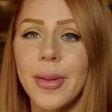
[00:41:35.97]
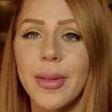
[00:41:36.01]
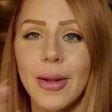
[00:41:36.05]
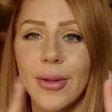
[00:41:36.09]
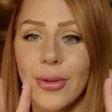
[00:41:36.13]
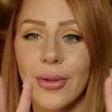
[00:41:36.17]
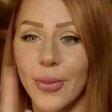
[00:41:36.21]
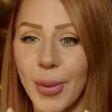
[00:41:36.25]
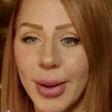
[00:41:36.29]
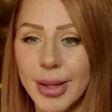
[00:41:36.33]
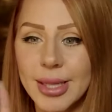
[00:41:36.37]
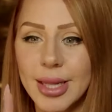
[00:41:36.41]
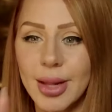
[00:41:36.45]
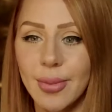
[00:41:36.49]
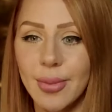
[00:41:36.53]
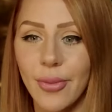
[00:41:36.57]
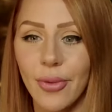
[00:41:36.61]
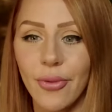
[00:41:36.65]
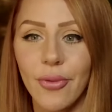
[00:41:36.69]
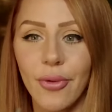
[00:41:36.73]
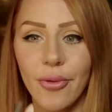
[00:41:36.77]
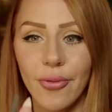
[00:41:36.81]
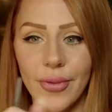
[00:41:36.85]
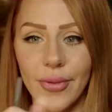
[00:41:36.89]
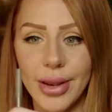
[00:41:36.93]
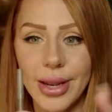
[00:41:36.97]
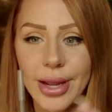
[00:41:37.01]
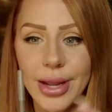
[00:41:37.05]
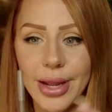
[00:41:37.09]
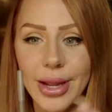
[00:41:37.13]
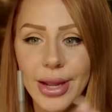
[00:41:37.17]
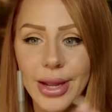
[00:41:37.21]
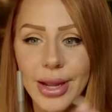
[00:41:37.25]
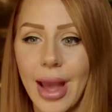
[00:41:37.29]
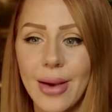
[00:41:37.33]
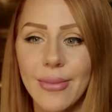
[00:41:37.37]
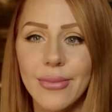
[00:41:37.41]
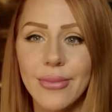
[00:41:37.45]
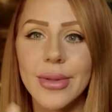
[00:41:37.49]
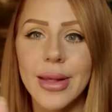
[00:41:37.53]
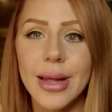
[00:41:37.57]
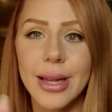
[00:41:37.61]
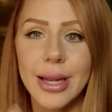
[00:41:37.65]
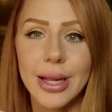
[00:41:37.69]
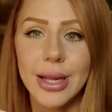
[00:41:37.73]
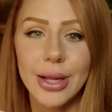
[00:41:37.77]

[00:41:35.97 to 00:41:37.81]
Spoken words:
But that's my symbol for video games.